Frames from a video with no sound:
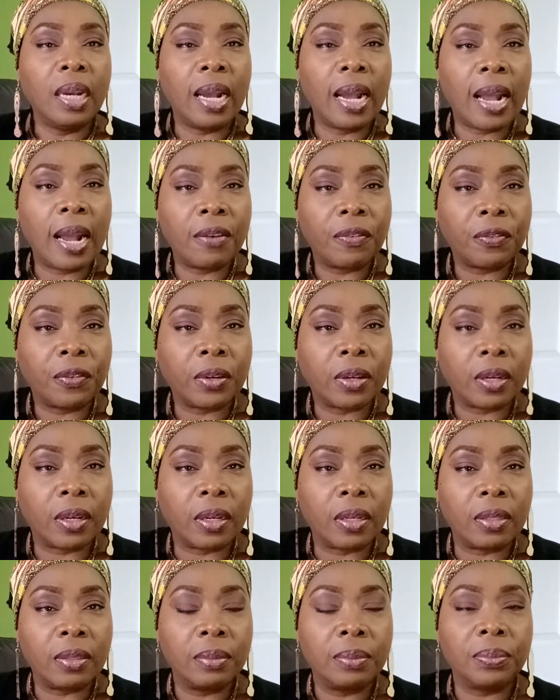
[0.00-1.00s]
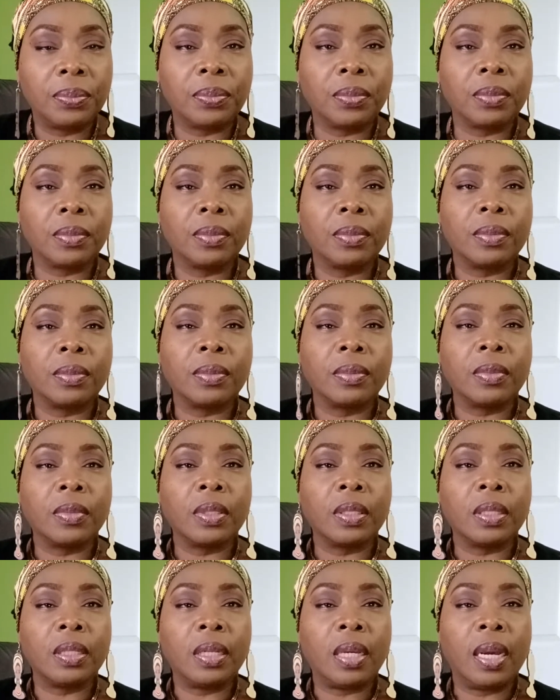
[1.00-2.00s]
Africa
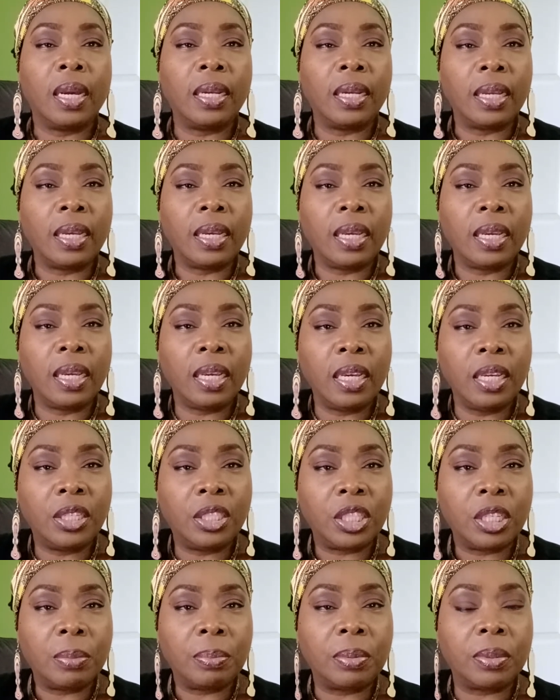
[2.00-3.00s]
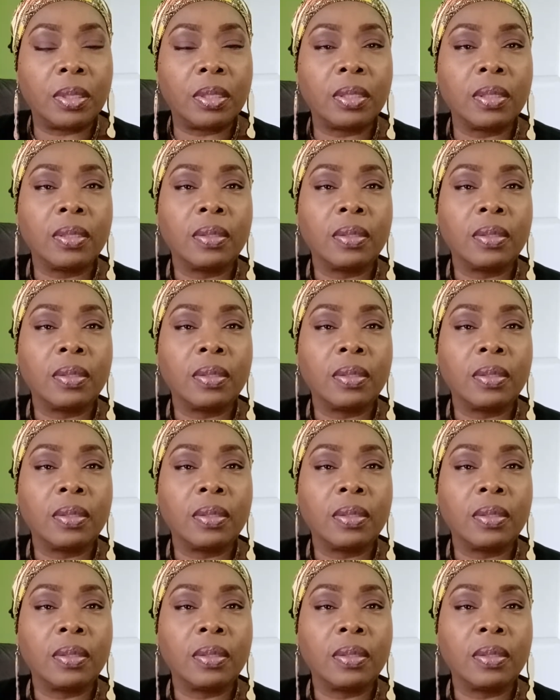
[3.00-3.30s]
and Egypt